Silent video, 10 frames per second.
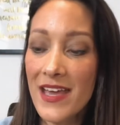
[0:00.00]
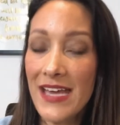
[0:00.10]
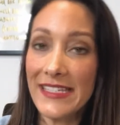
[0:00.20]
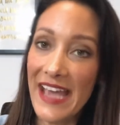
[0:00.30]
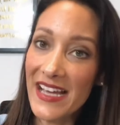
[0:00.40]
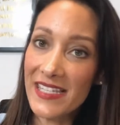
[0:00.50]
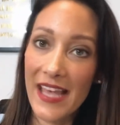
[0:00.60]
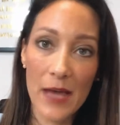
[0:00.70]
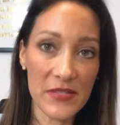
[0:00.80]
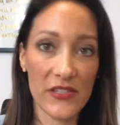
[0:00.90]
Yes,
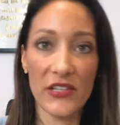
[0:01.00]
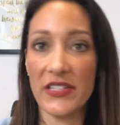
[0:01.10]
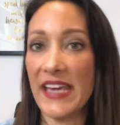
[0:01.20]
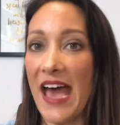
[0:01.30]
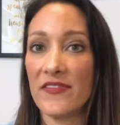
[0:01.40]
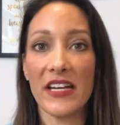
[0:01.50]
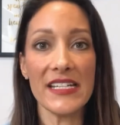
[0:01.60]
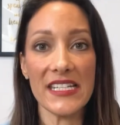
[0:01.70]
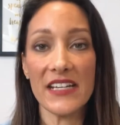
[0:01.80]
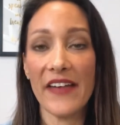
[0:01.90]
absolutely. Have an
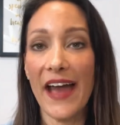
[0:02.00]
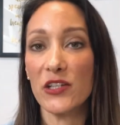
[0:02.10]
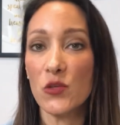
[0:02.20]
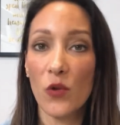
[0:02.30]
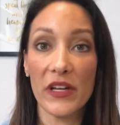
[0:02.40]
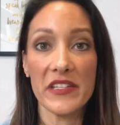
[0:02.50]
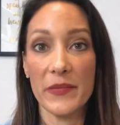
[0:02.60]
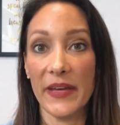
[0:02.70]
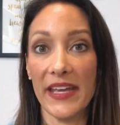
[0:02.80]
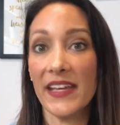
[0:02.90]
idea of how you want it to
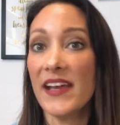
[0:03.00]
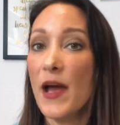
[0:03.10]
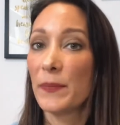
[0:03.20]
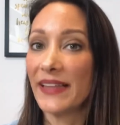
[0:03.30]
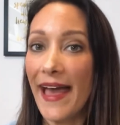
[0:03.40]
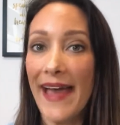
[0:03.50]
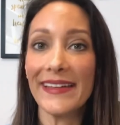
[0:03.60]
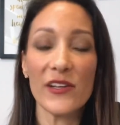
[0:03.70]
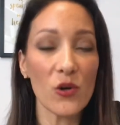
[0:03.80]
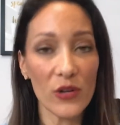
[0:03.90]
be. Plan
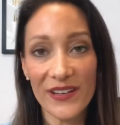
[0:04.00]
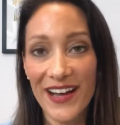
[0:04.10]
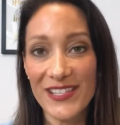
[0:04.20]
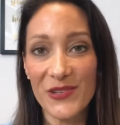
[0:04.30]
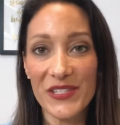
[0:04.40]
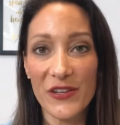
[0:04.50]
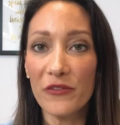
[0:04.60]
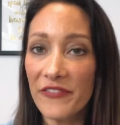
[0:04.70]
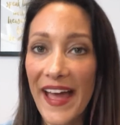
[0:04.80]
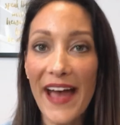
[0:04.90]
and organize
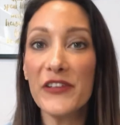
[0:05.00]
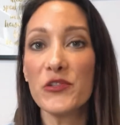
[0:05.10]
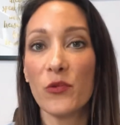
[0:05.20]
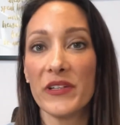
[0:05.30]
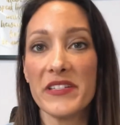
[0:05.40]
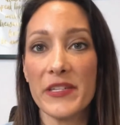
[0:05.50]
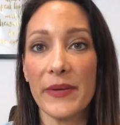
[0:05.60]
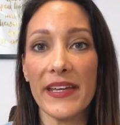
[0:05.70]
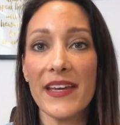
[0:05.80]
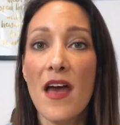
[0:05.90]
yourself for how you want it to
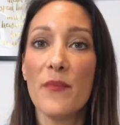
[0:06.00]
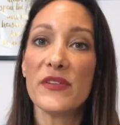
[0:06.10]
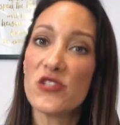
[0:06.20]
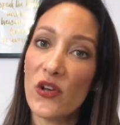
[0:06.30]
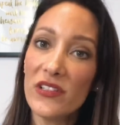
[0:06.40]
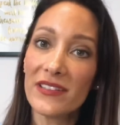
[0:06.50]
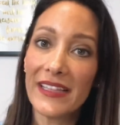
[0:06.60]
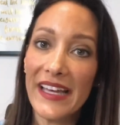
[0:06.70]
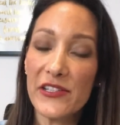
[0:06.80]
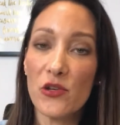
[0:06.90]
be. But don't
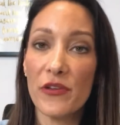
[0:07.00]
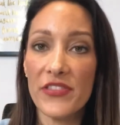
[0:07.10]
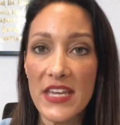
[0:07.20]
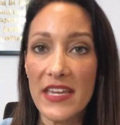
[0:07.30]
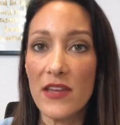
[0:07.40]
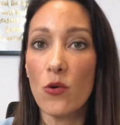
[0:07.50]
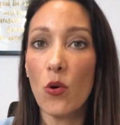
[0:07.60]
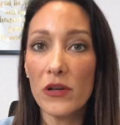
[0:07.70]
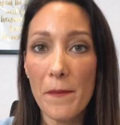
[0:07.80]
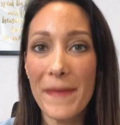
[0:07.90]
let your thinking
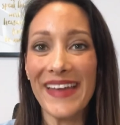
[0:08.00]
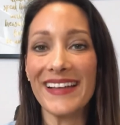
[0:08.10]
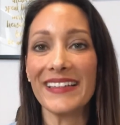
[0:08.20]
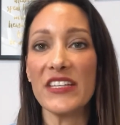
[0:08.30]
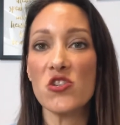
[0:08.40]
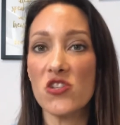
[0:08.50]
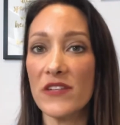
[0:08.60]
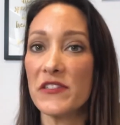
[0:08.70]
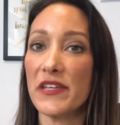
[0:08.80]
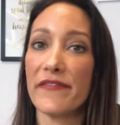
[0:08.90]
automatically
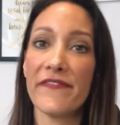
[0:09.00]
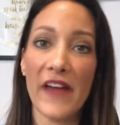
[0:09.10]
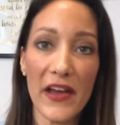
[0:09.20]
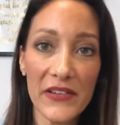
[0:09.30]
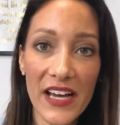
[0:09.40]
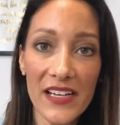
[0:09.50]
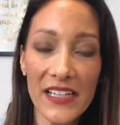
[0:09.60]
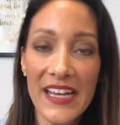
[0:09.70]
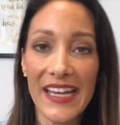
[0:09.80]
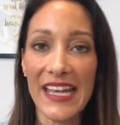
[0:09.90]
shift to failure
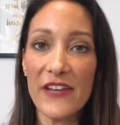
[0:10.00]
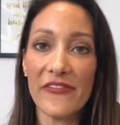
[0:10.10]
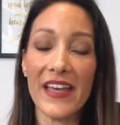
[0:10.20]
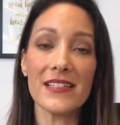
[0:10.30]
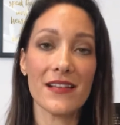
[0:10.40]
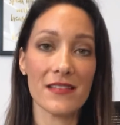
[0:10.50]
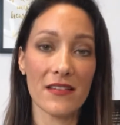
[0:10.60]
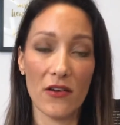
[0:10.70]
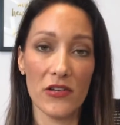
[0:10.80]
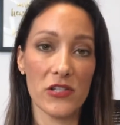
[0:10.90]
if that doesn't
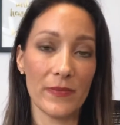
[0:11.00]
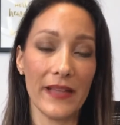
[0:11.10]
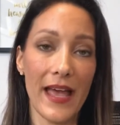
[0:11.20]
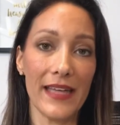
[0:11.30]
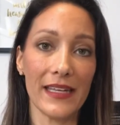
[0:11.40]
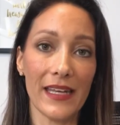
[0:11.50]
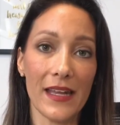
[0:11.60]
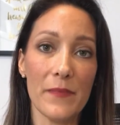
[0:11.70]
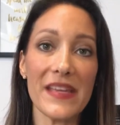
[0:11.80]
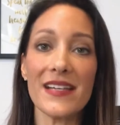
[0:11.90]
go to plan.
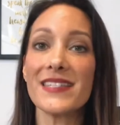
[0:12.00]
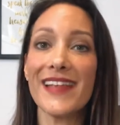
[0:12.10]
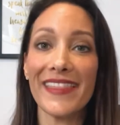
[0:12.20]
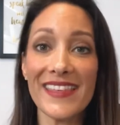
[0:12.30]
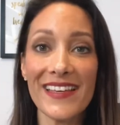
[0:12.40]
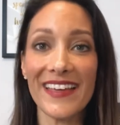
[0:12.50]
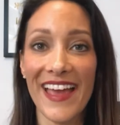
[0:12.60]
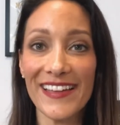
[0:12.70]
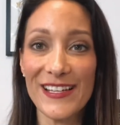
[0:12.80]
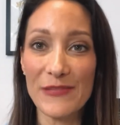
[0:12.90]
Because nothing,
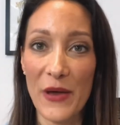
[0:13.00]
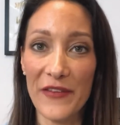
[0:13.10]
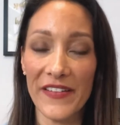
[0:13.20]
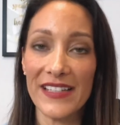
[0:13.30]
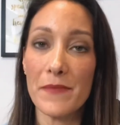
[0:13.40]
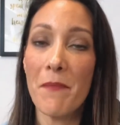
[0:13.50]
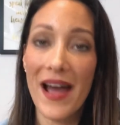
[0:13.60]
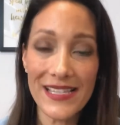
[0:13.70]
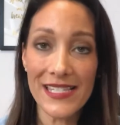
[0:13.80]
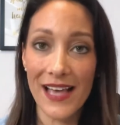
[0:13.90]
again, is perfect.
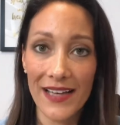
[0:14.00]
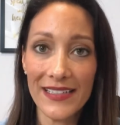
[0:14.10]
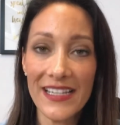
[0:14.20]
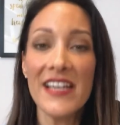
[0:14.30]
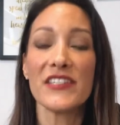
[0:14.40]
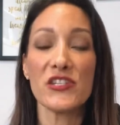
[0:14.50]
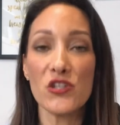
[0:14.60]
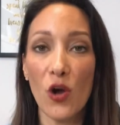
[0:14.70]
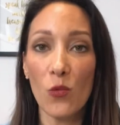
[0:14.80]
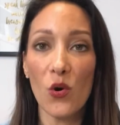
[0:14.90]
My son did
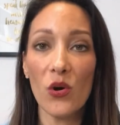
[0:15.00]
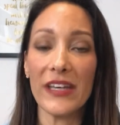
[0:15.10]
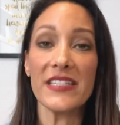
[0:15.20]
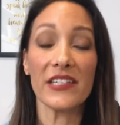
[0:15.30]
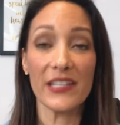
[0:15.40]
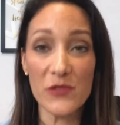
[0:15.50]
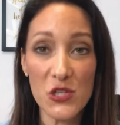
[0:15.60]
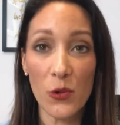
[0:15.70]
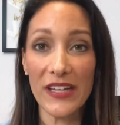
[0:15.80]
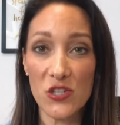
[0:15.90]
not walk until he was
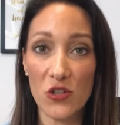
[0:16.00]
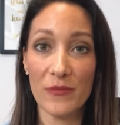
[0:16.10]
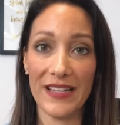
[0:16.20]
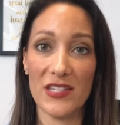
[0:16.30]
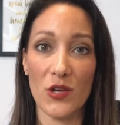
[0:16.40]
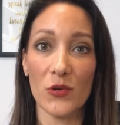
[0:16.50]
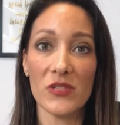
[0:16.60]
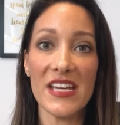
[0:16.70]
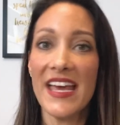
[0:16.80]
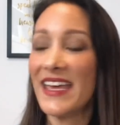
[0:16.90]
22 months old.
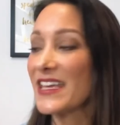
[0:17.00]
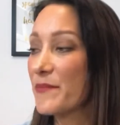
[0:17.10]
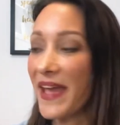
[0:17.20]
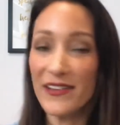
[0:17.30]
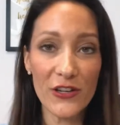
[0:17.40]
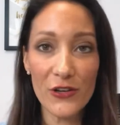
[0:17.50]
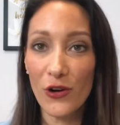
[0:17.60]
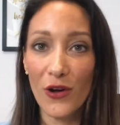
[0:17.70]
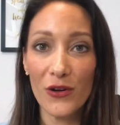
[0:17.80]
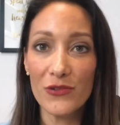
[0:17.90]
He commando
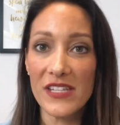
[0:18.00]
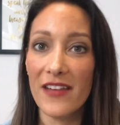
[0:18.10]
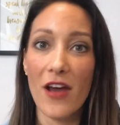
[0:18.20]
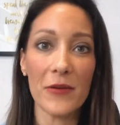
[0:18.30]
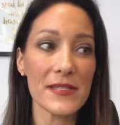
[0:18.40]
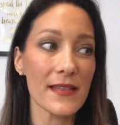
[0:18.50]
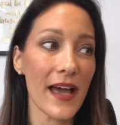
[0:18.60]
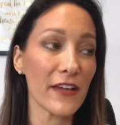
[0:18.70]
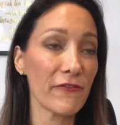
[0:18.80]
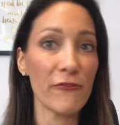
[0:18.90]
crawled and I was
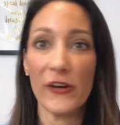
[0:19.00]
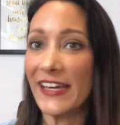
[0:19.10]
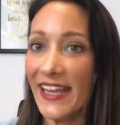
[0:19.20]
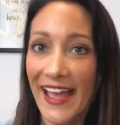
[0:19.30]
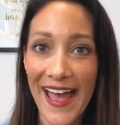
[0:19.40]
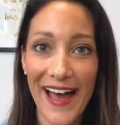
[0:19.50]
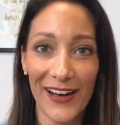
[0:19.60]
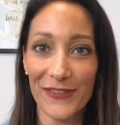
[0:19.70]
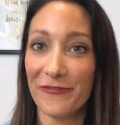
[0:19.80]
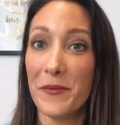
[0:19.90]
like freaking
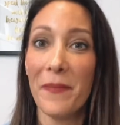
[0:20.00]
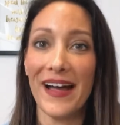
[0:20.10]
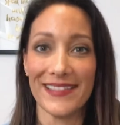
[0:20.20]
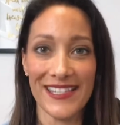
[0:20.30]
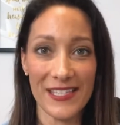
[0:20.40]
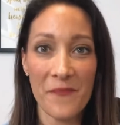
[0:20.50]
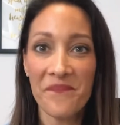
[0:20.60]
out for months.